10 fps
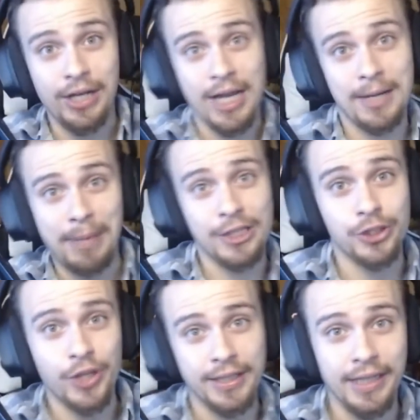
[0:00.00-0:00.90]
kind of
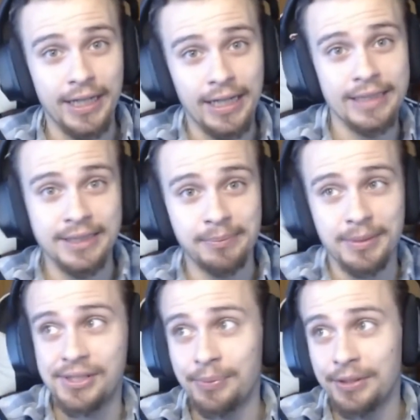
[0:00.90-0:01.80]
backtracking, I did
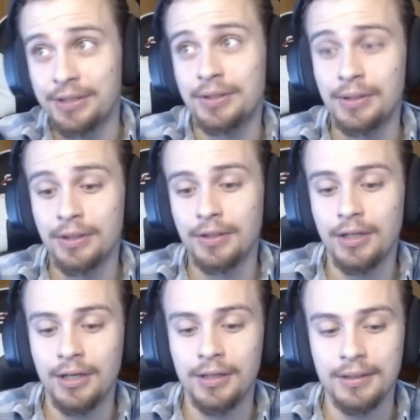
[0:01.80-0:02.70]
miss something
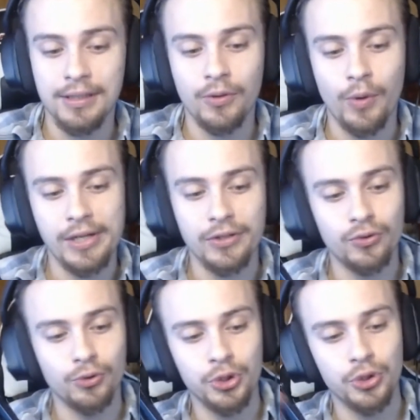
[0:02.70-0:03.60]
quite
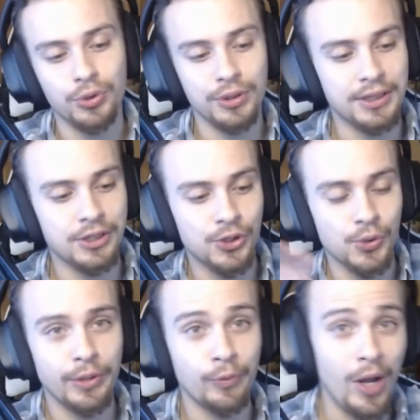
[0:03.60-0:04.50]
crucial in the
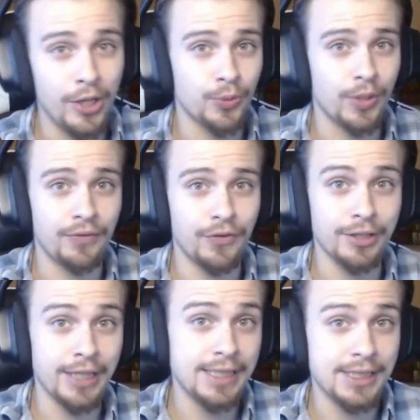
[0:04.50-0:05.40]
story. While I was working for
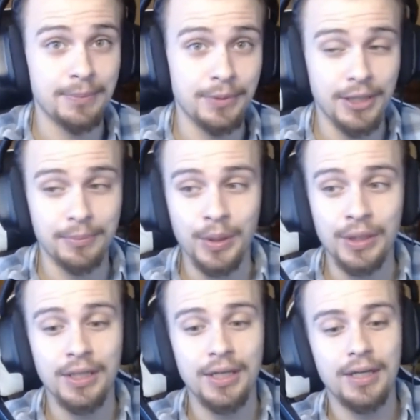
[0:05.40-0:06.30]
a landscaping
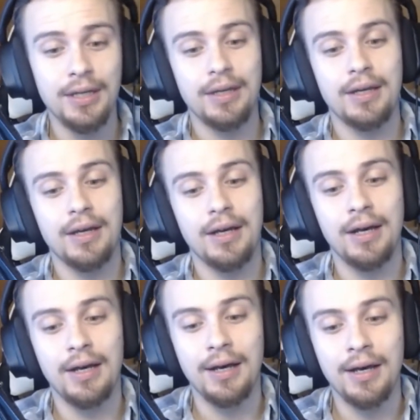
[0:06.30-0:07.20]
company,
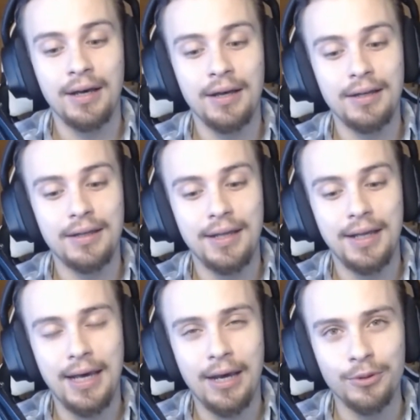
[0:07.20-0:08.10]
I
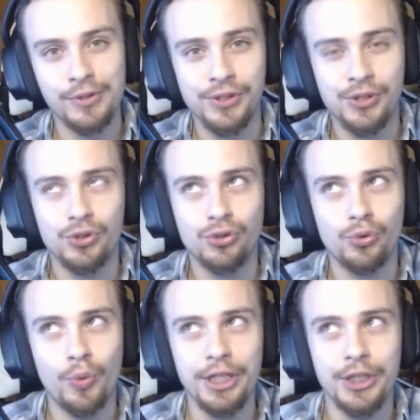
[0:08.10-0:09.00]
was
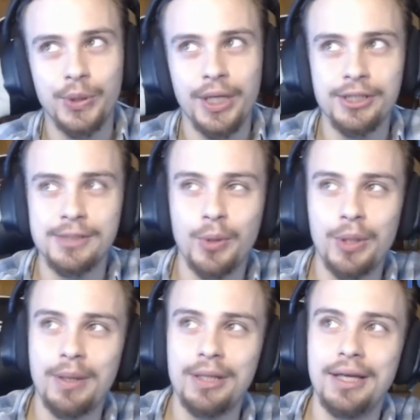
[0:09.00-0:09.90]
23 at this point
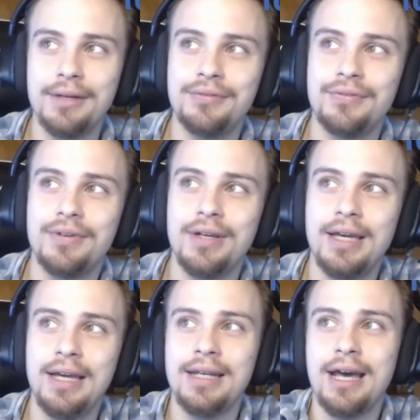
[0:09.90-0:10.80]
in my life,
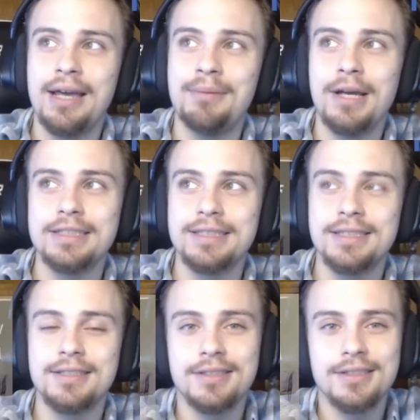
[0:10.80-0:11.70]
and I met
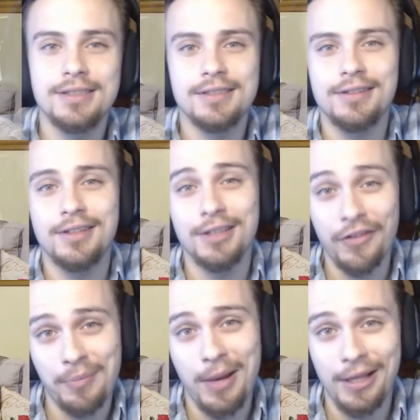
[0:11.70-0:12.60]
the
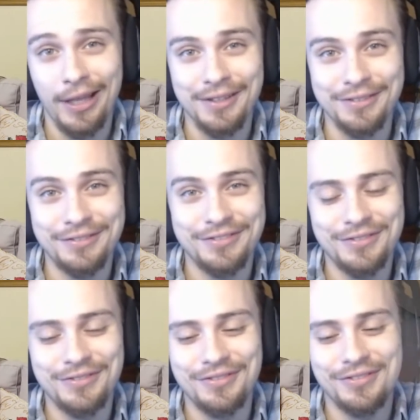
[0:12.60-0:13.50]
love of my life,
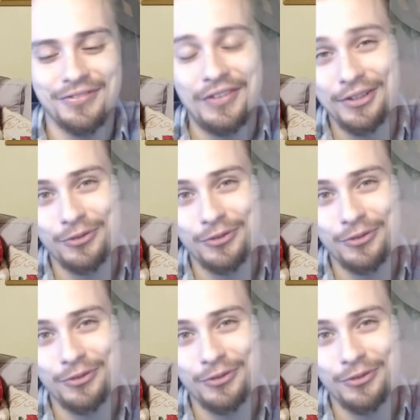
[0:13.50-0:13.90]
Faith